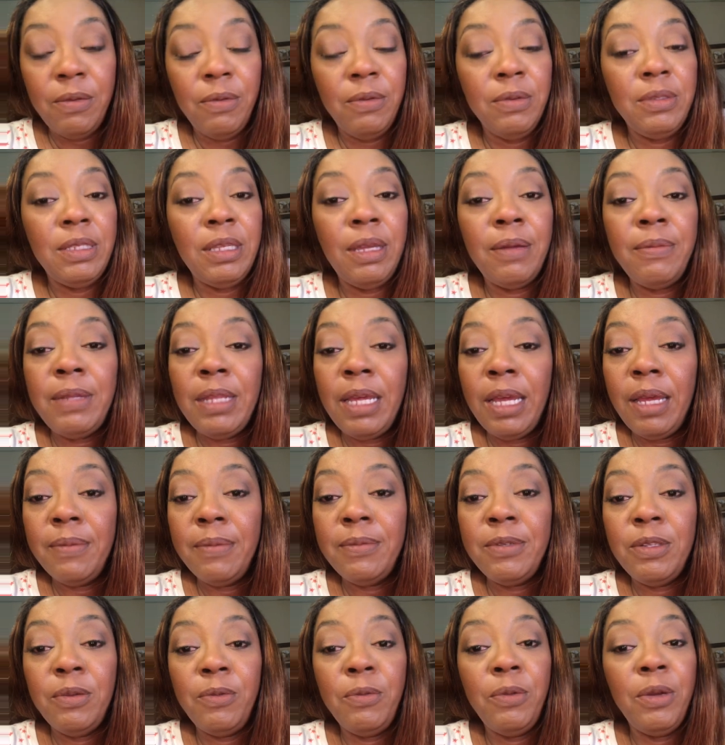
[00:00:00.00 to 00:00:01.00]

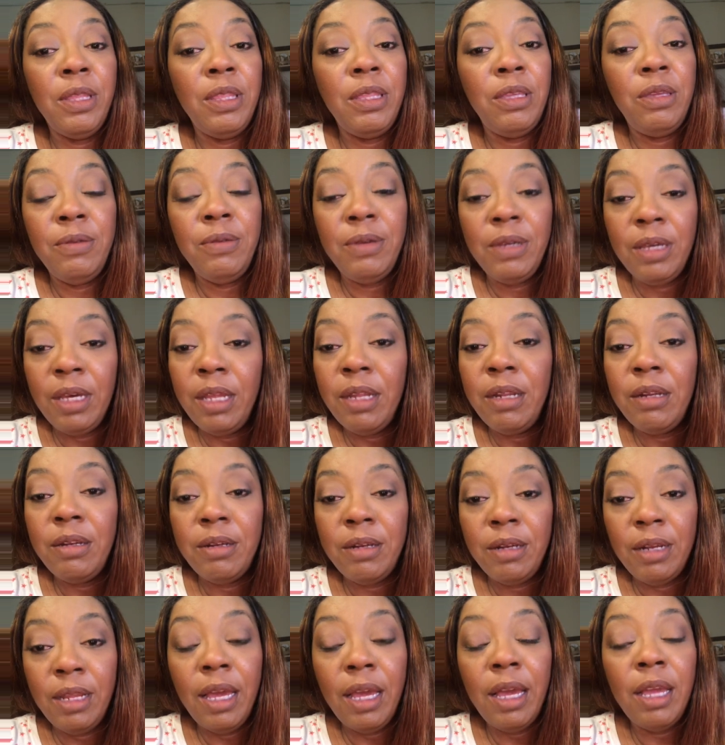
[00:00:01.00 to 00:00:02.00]
Sometimes, whether you cut it
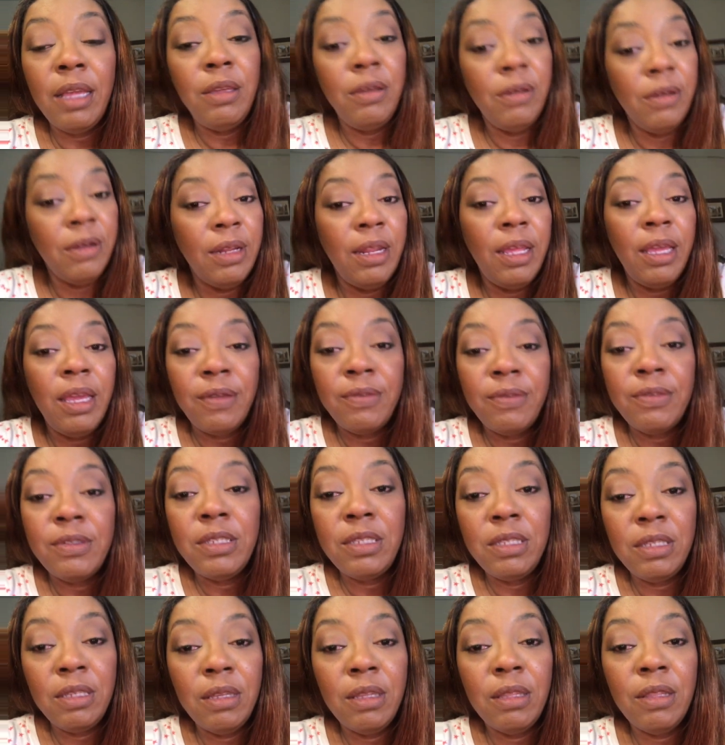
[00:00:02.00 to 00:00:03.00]
or not, you're going to have to
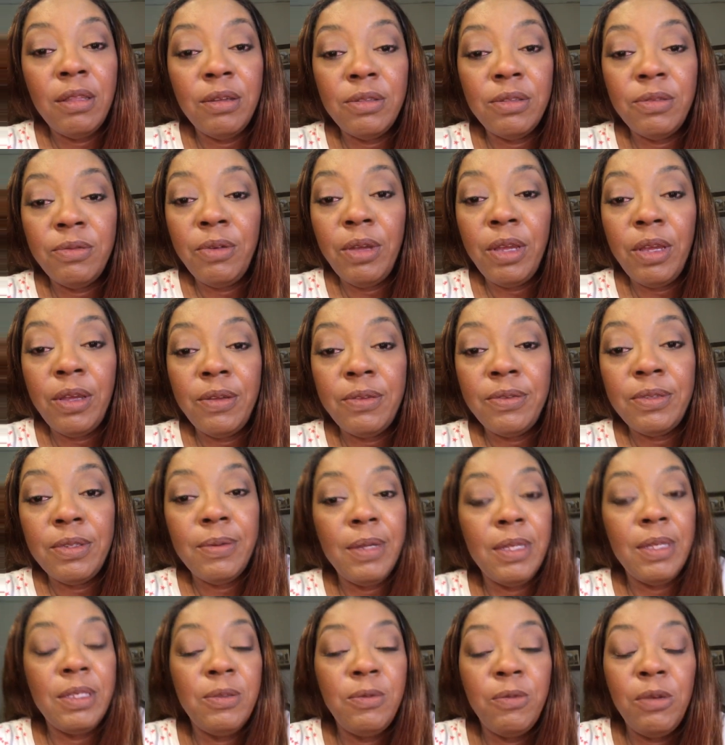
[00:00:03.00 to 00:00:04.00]
seal those wefts,
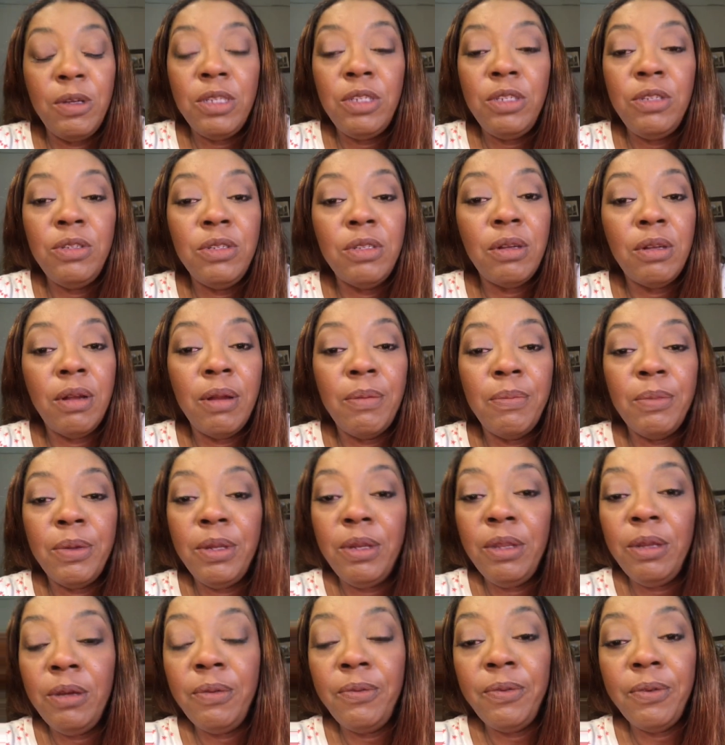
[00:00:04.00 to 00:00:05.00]
because once you start
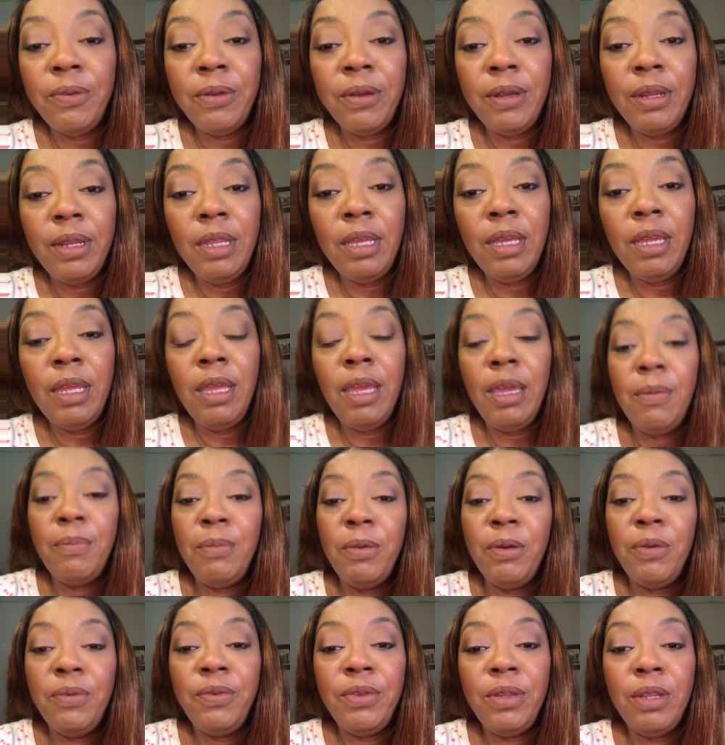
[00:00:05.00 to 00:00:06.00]
maneuvering it and
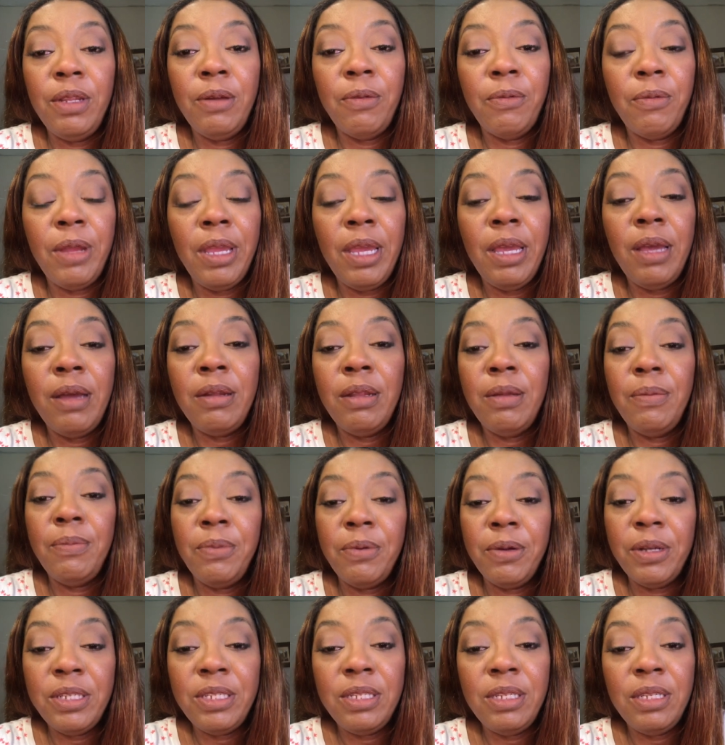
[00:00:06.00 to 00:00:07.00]
moving it around and
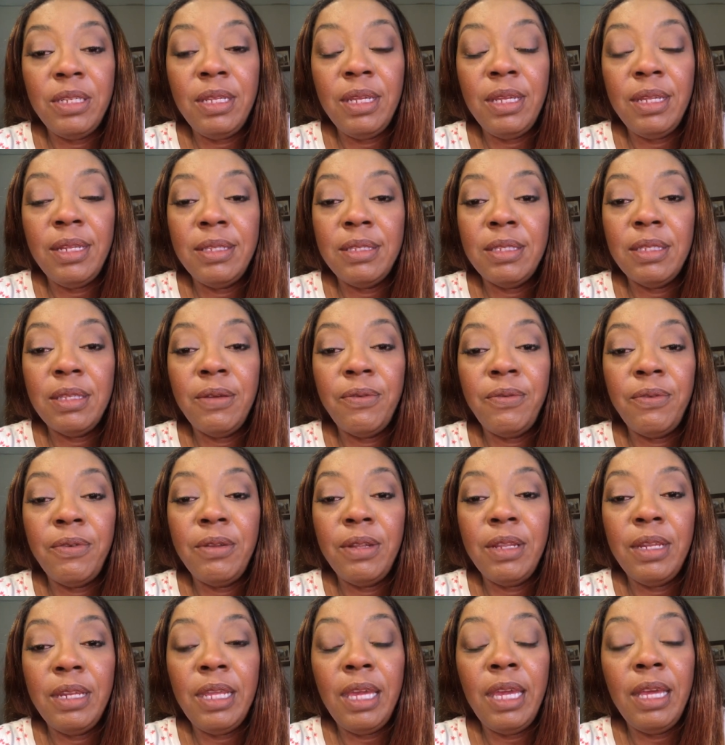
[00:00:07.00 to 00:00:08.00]
brushing it and stuff on
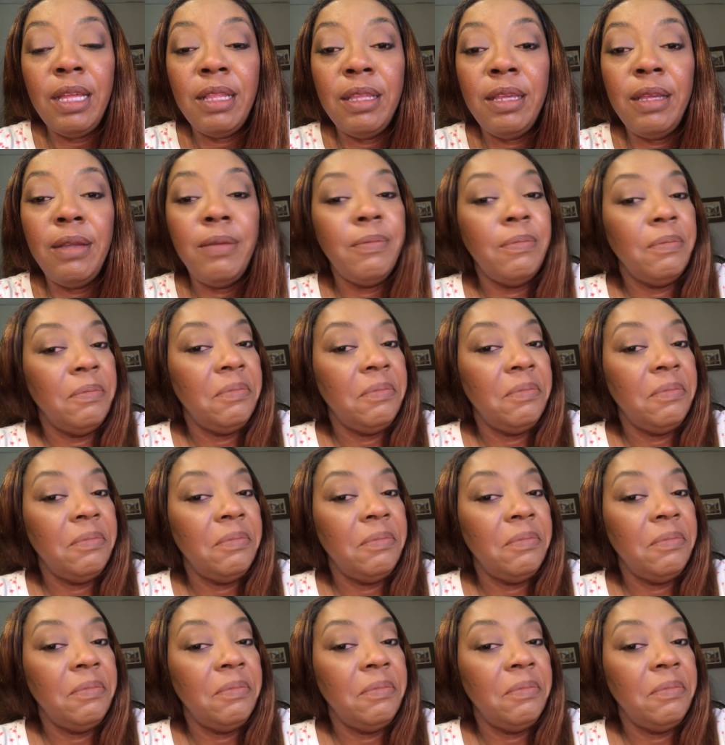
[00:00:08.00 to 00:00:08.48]
a daily,